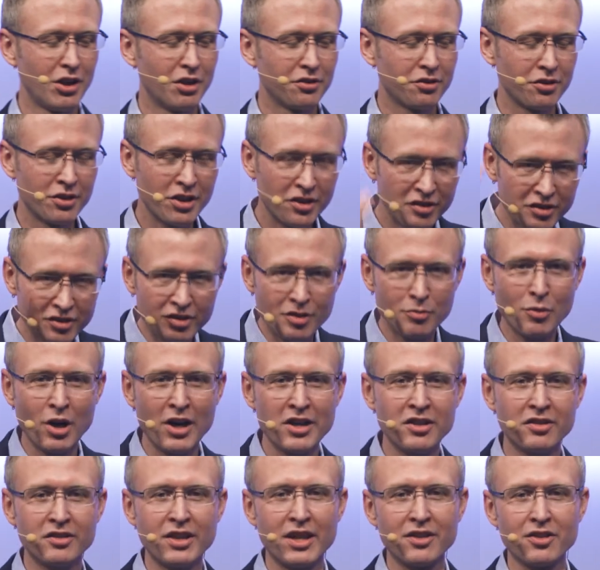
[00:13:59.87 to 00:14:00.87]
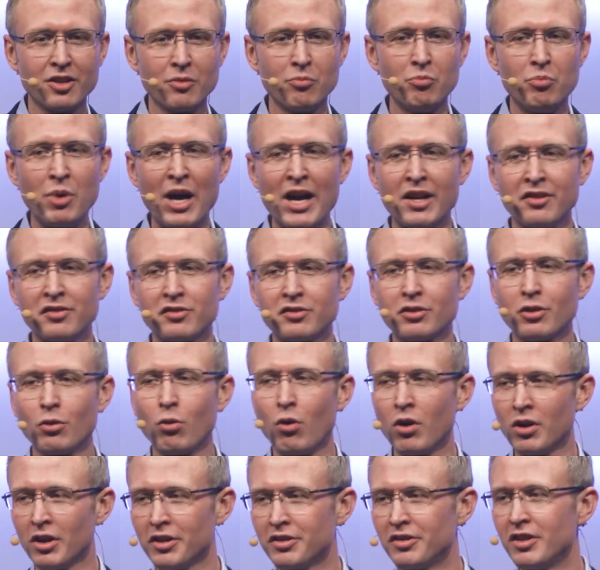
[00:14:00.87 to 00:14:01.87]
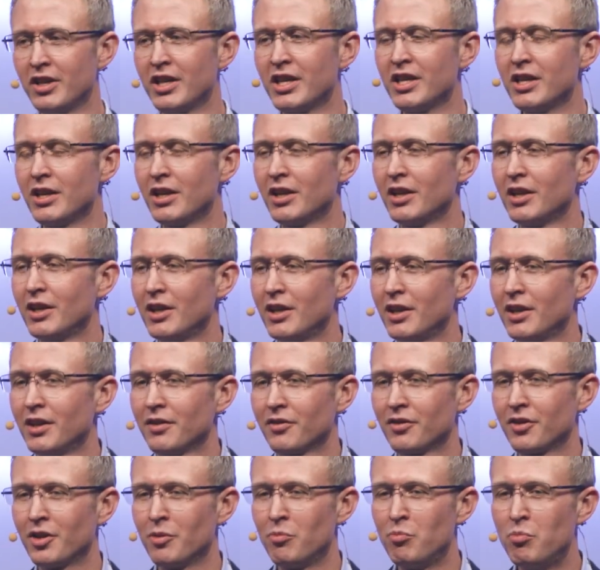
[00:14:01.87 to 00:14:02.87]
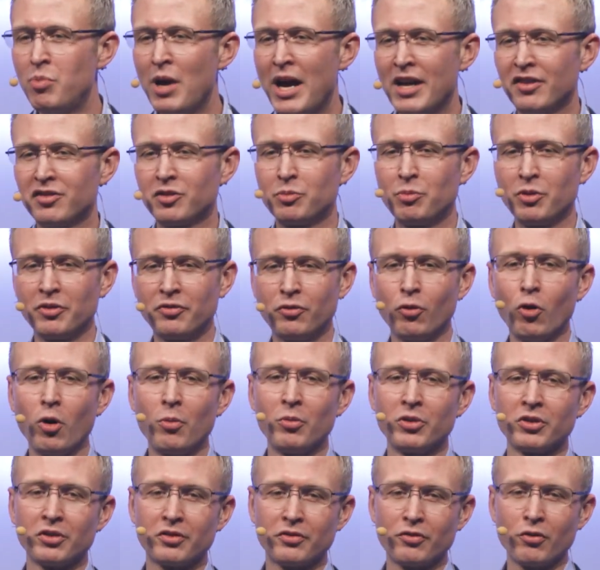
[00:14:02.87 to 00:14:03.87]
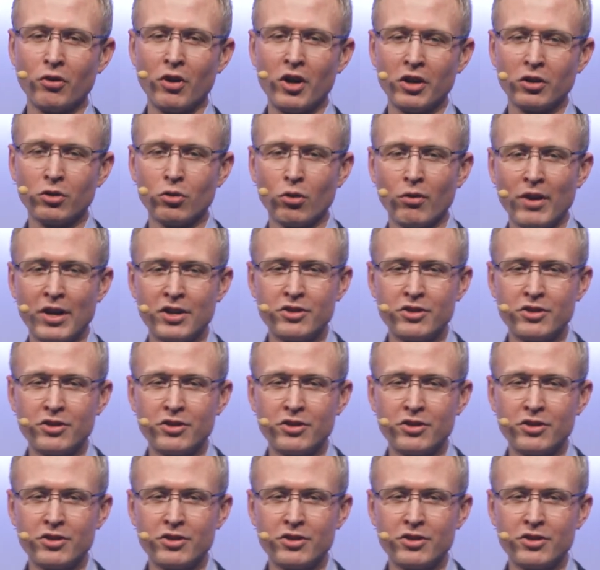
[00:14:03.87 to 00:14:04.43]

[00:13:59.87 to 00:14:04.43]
So this is a mindset, the best quality, the best performance for our core